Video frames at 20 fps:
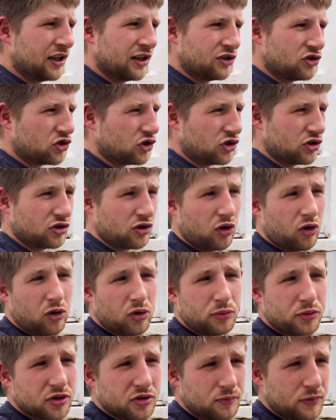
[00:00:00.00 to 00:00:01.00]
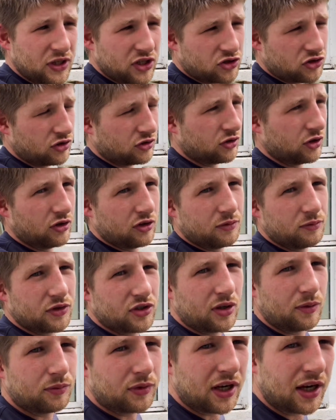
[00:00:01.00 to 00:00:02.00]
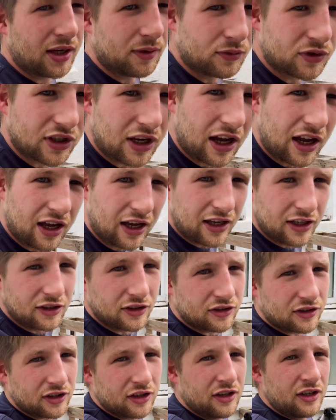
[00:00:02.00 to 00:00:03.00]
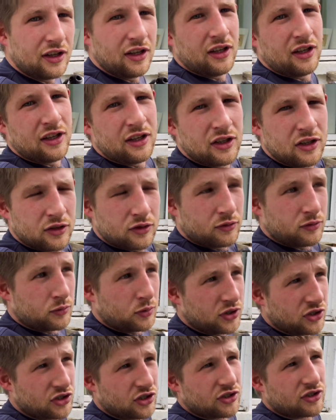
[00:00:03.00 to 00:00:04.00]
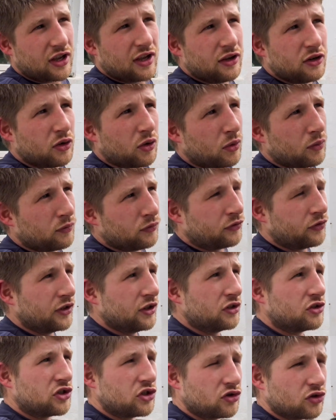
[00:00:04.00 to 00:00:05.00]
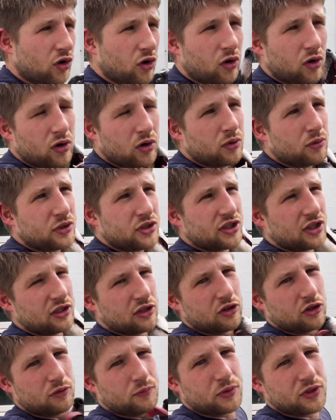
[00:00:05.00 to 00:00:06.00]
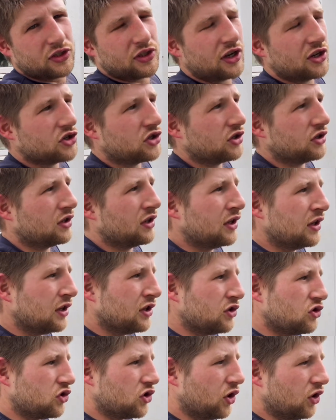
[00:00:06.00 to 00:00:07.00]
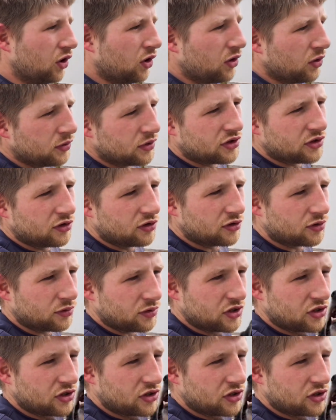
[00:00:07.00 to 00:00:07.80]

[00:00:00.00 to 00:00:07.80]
She almost beats you to them sometimes, and when she's in open field, she's always in good position. She always knows what